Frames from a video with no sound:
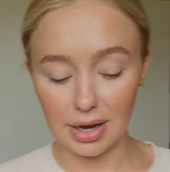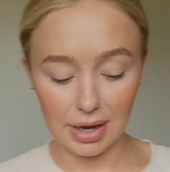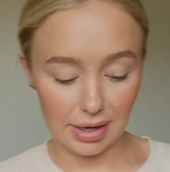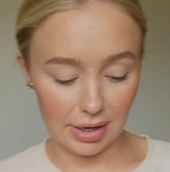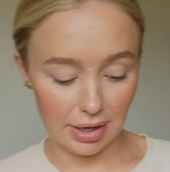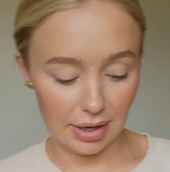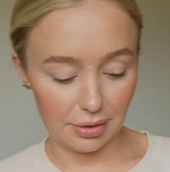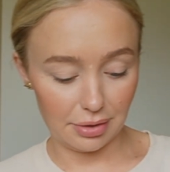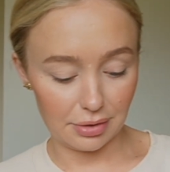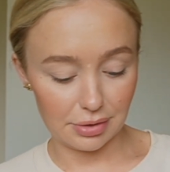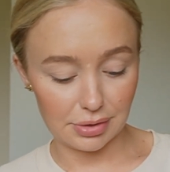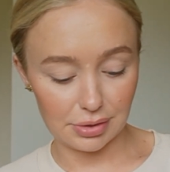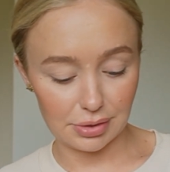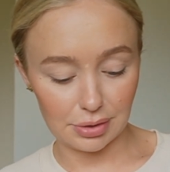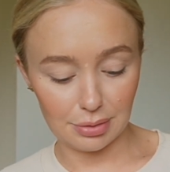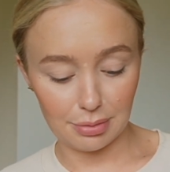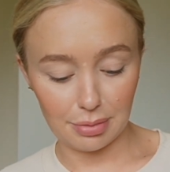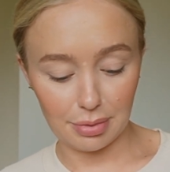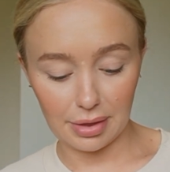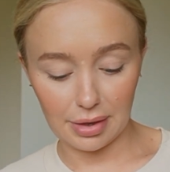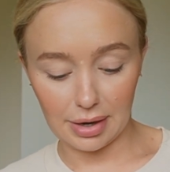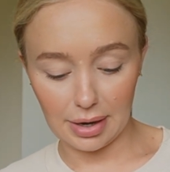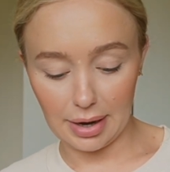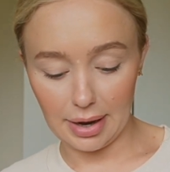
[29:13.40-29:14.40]
any other soup
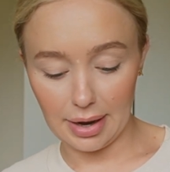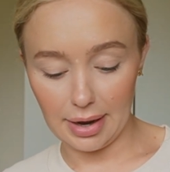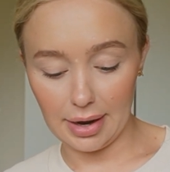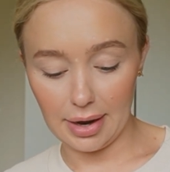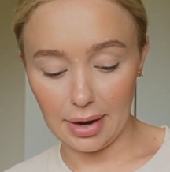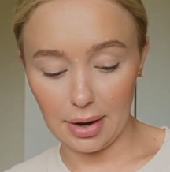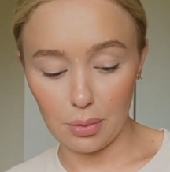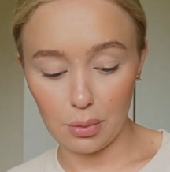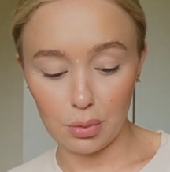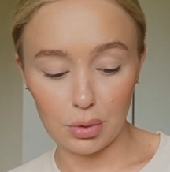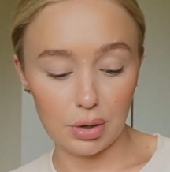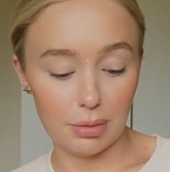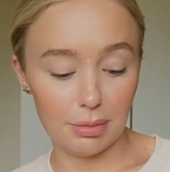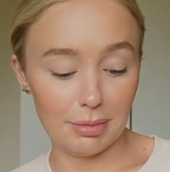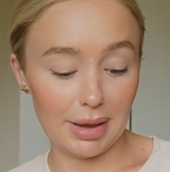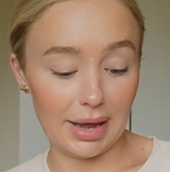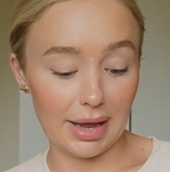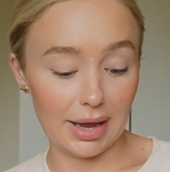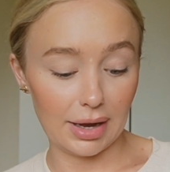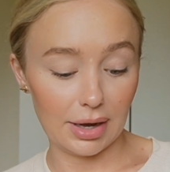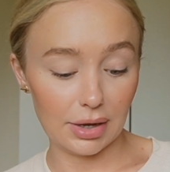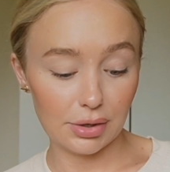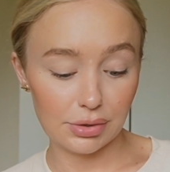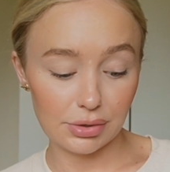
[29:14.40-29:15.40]
that I would
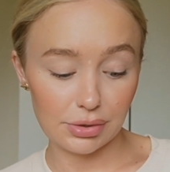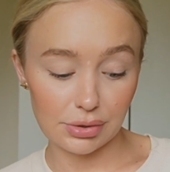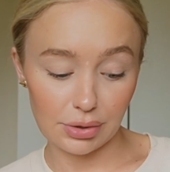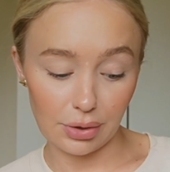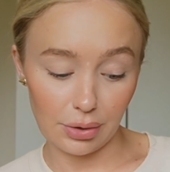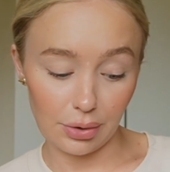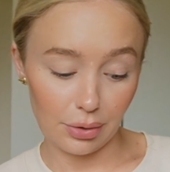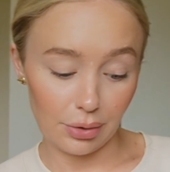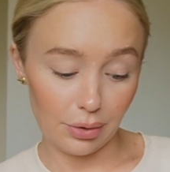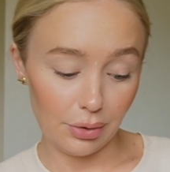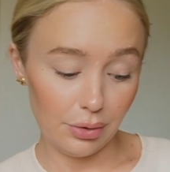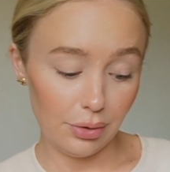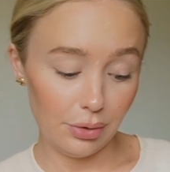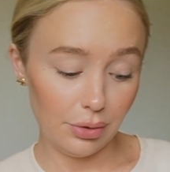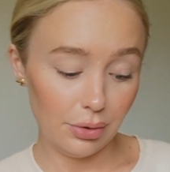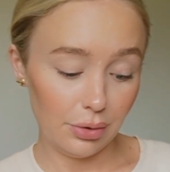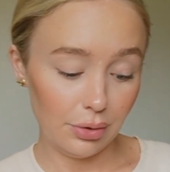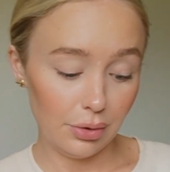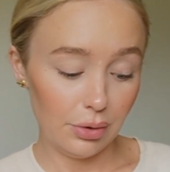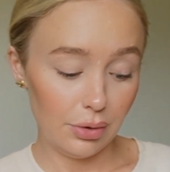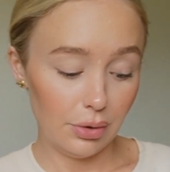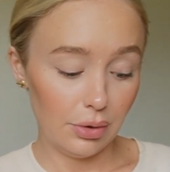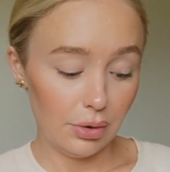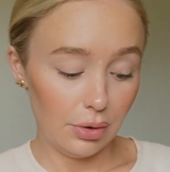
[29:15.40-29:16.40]
make. So
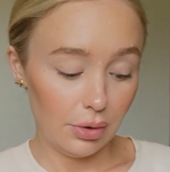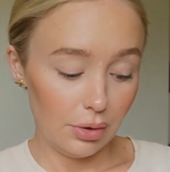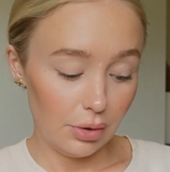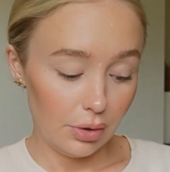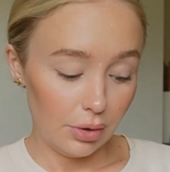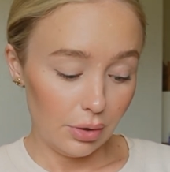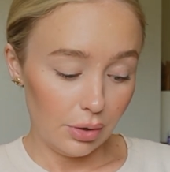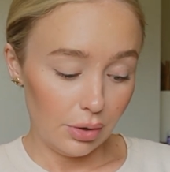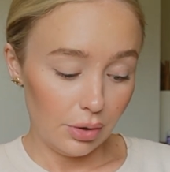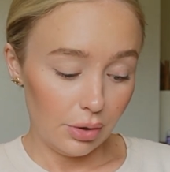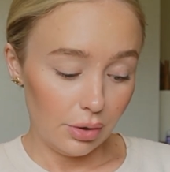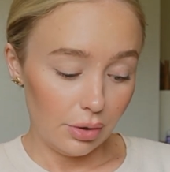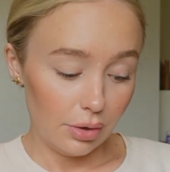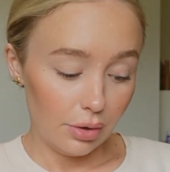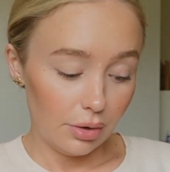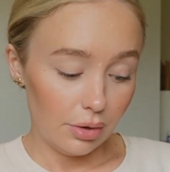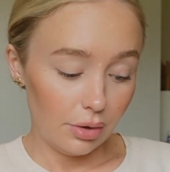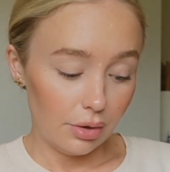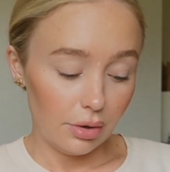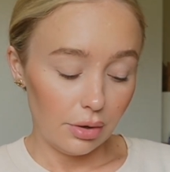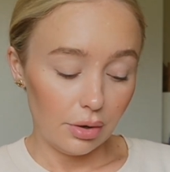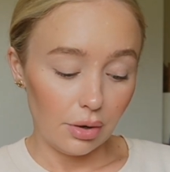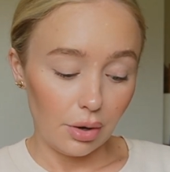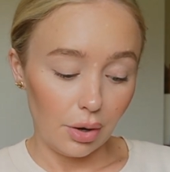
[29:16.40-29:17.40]

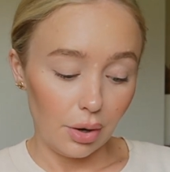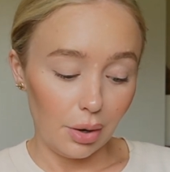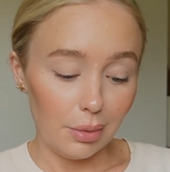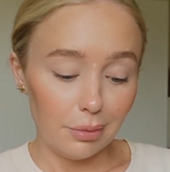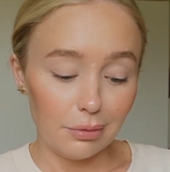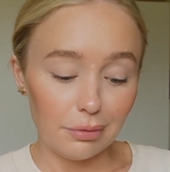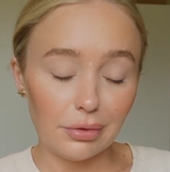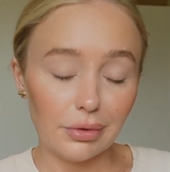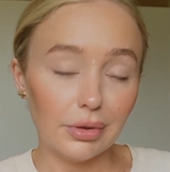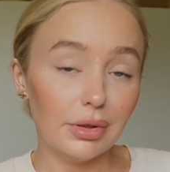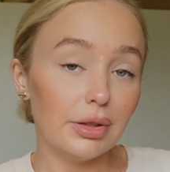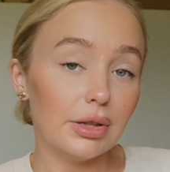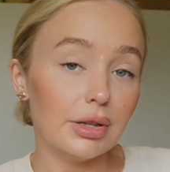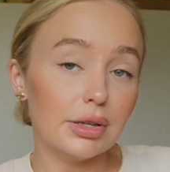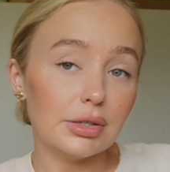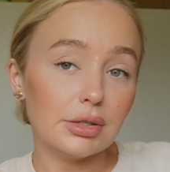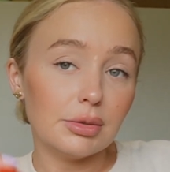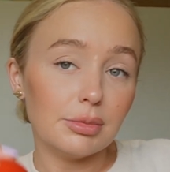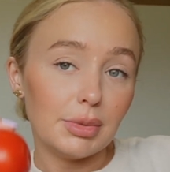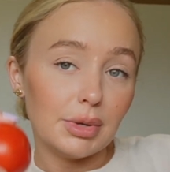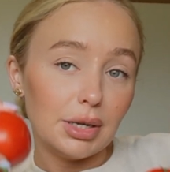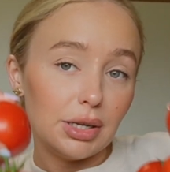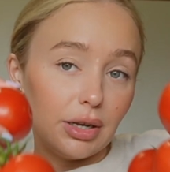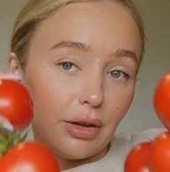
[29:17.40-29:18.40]
hopefully this
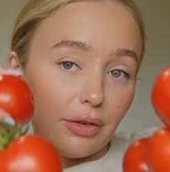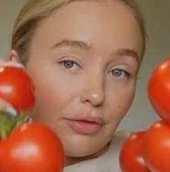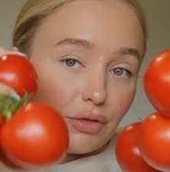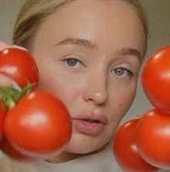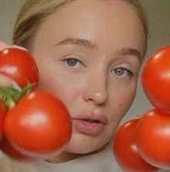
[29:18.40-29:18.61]
will be enough